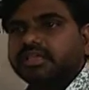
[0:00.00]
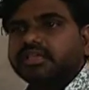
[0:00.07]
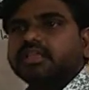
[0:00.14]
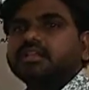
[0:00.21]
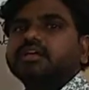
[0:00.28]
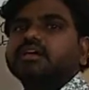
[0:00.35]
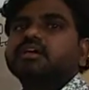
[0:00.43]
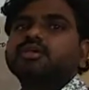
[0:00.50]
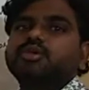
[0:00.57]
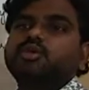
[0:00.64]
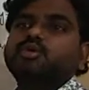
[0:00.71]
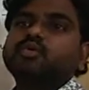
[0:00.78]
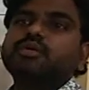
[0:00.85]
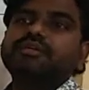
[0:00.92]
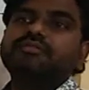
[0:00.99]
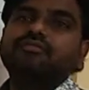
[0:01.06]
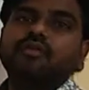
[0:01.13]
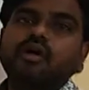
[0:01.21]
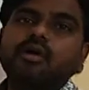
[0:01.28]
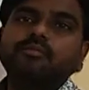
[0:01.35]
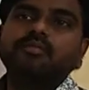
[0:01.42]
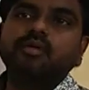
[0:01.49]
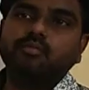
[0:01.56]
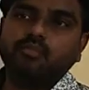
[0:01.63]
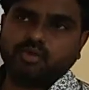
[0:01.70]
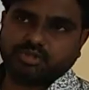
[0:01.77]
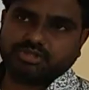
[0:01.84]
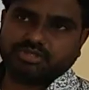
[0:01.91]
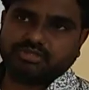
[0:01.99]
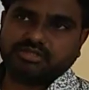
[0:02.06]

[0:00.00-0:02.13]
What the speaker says: in a uniform motion.